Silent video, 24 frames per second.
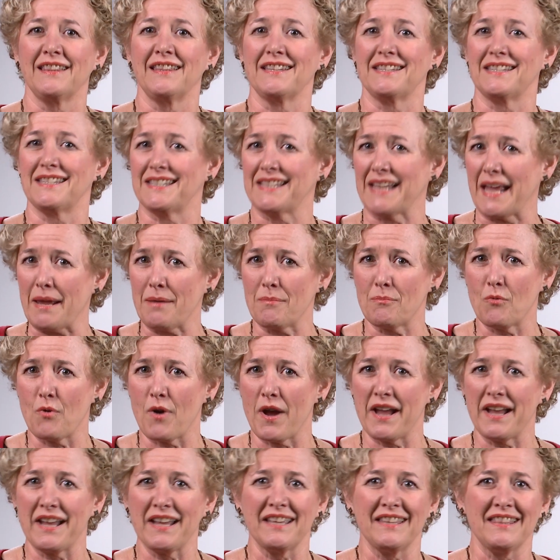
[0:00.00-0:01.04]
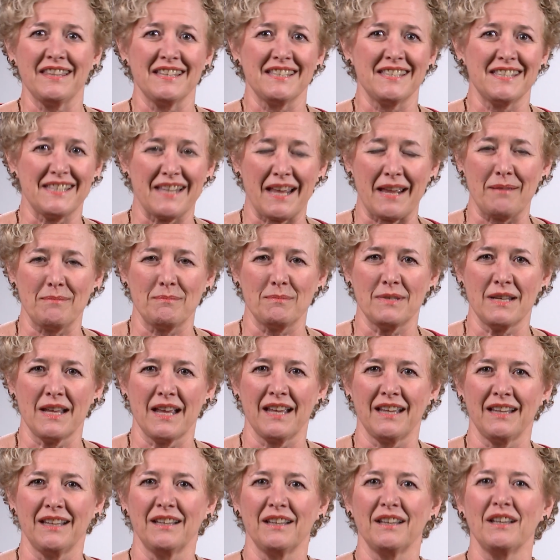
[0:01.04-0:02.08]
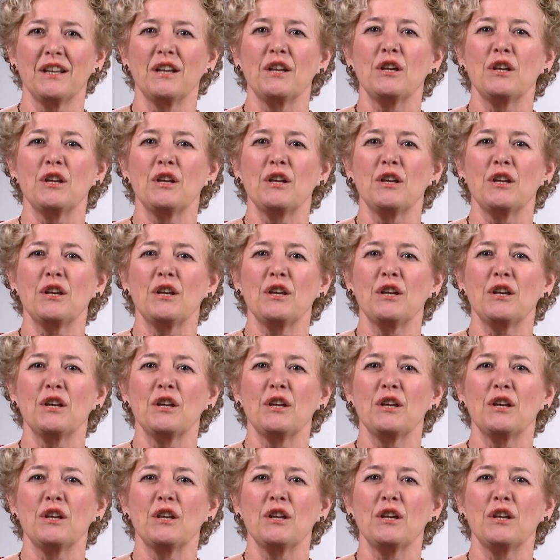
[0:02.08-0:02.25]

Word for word: the same way and the same day,